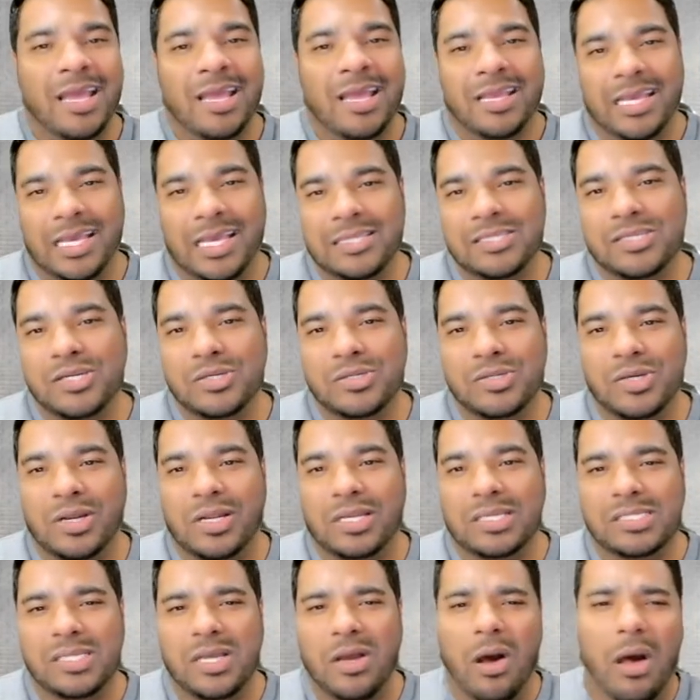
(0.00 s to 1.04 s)
Gensler is going
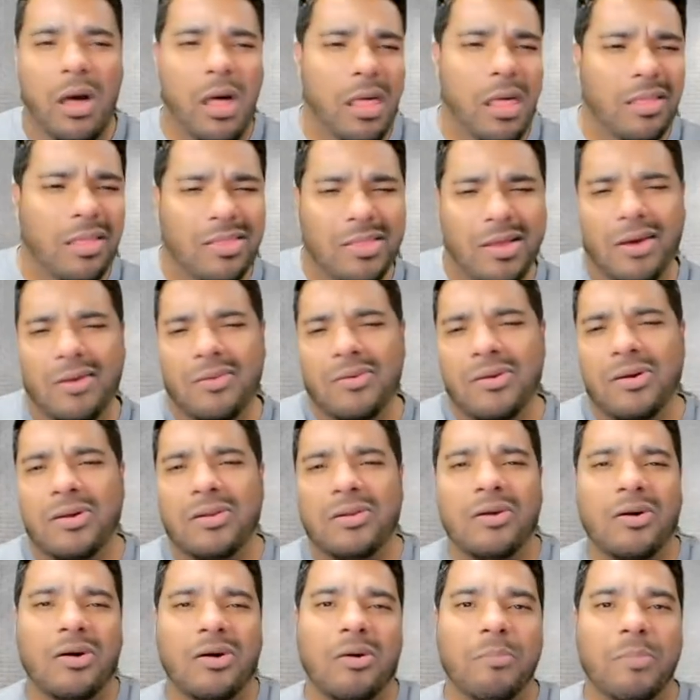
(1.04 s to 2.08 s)
to say, oh, no, no,
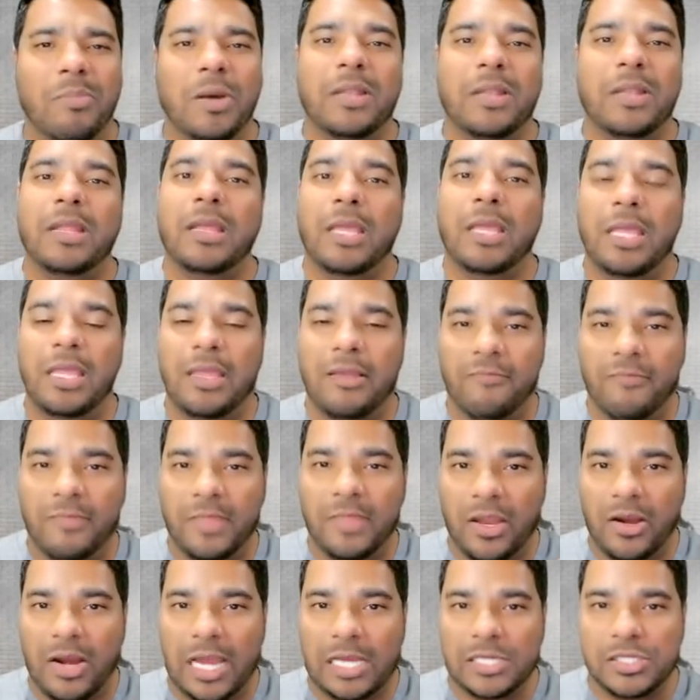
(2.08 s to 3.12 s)
no, but if
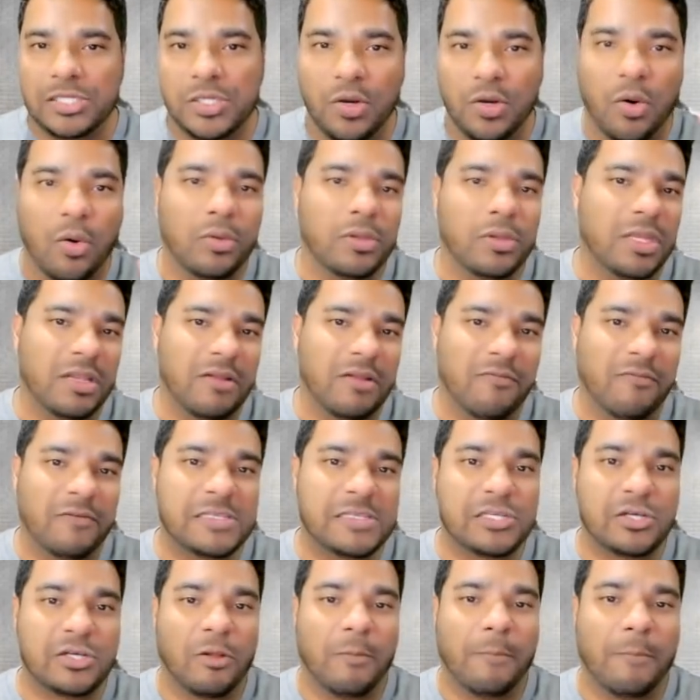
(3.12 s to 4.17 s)
they are actually holding the
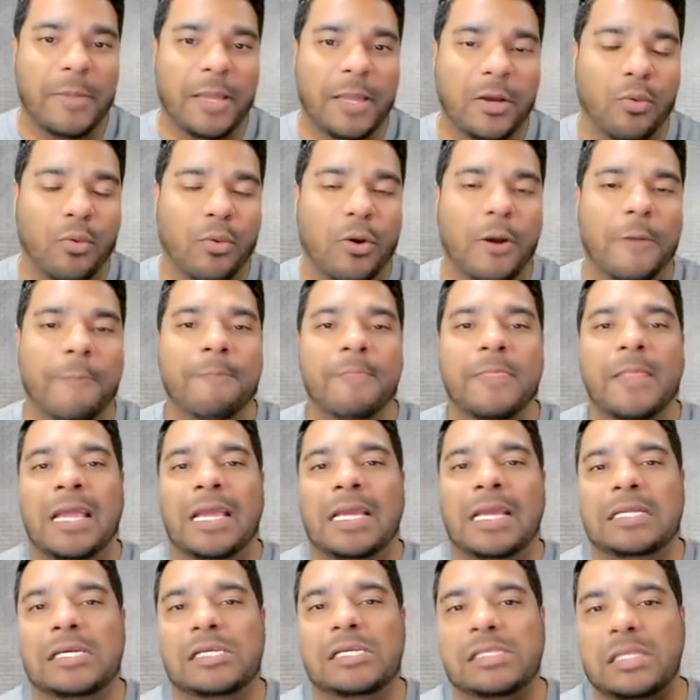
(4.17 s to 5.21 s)
physical Bitcoin,
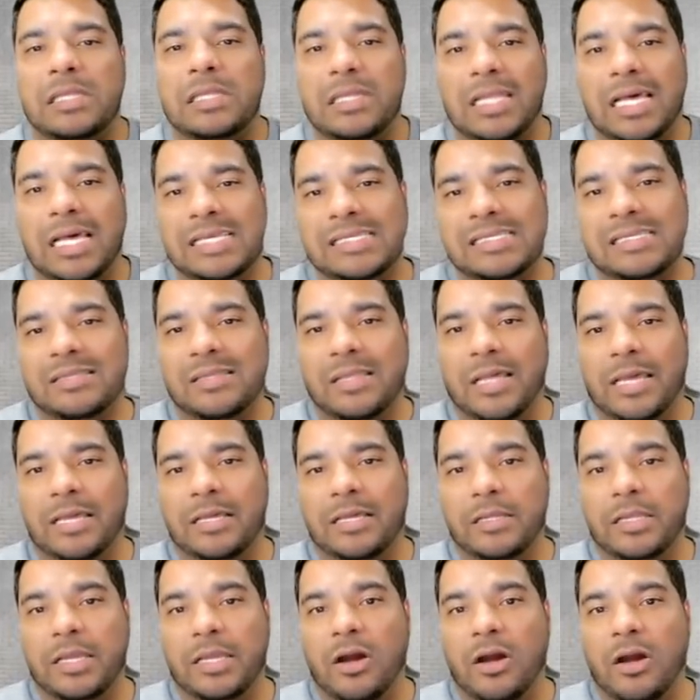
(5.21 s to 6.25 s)
there's less
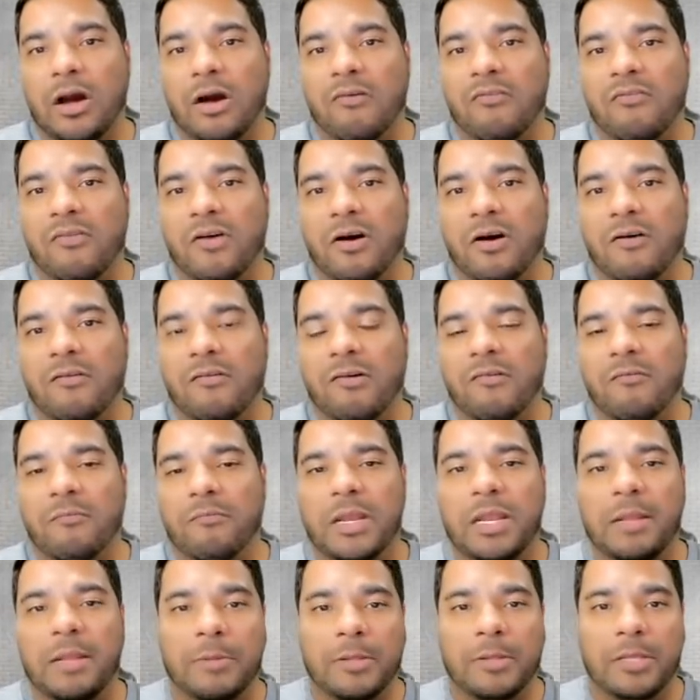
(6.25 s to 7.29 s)
likely of, of, of
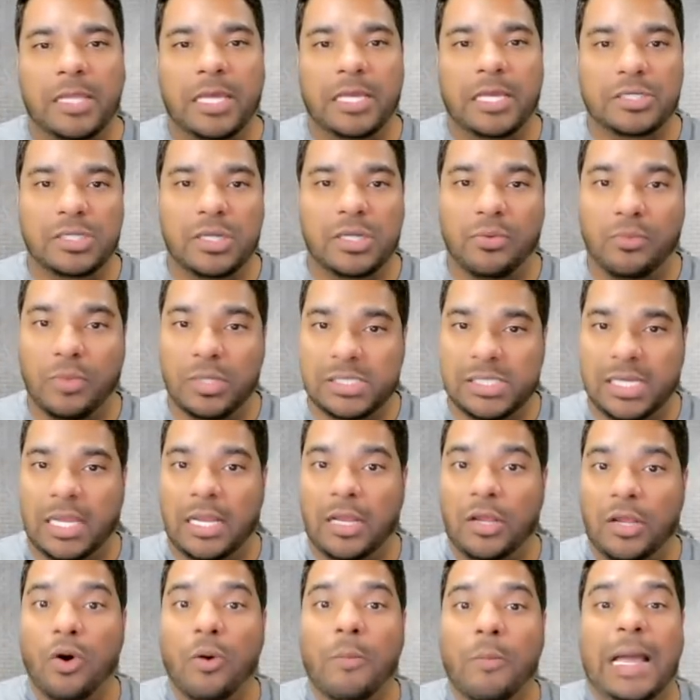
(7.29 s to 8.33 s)
manipulation. And once again,
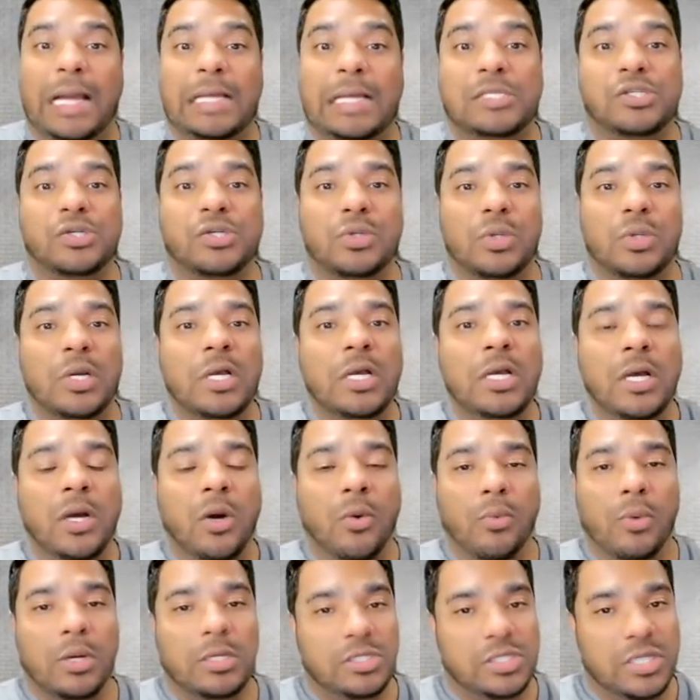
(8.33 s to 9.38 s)
go back to
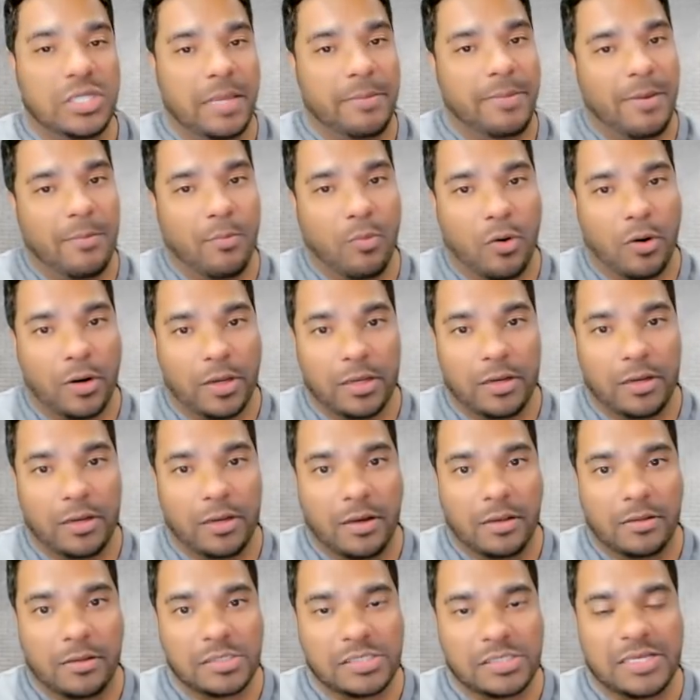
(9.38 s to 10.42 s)
what J P Morgan and
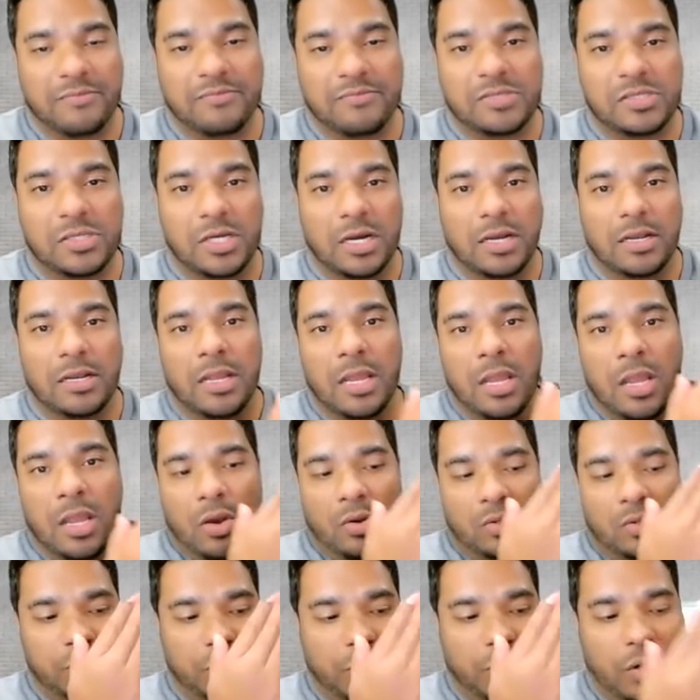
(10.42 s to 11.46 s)
others have done
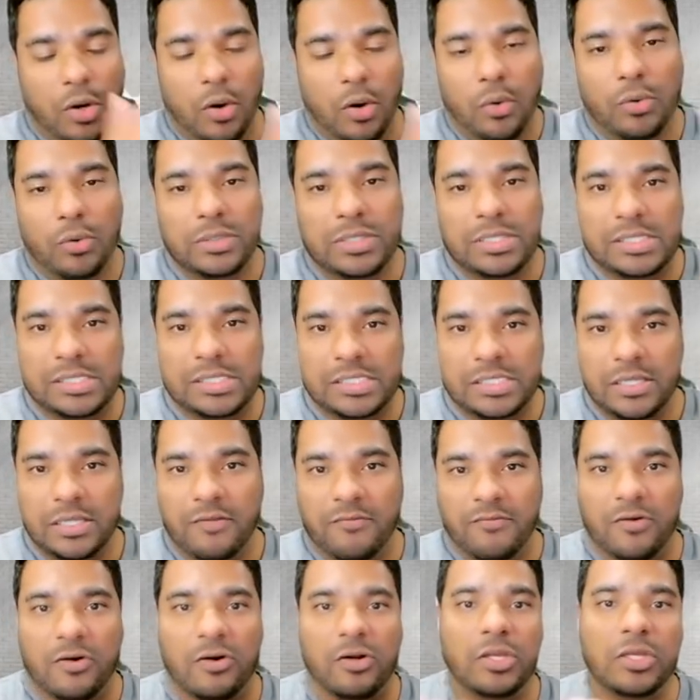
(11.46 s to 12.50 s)
to gold and
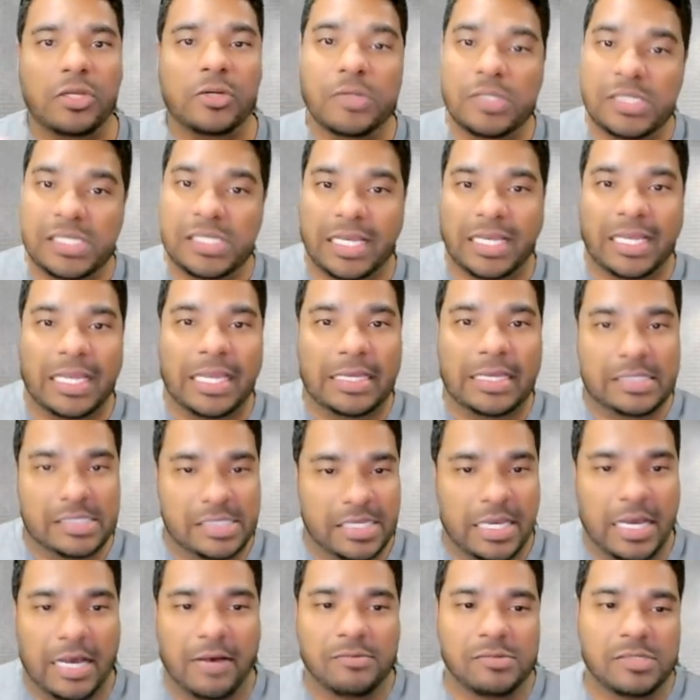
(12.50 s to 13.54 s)
silver using E
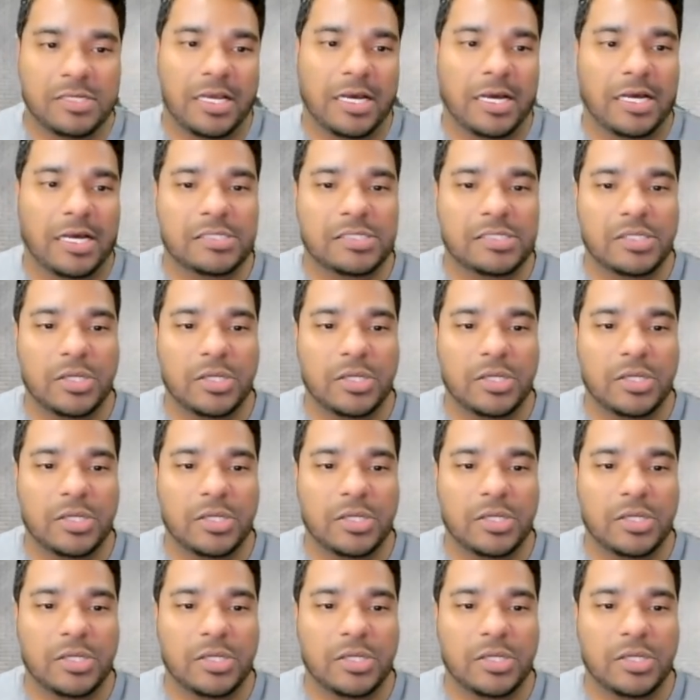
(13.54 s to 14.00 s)
T Fs, guys.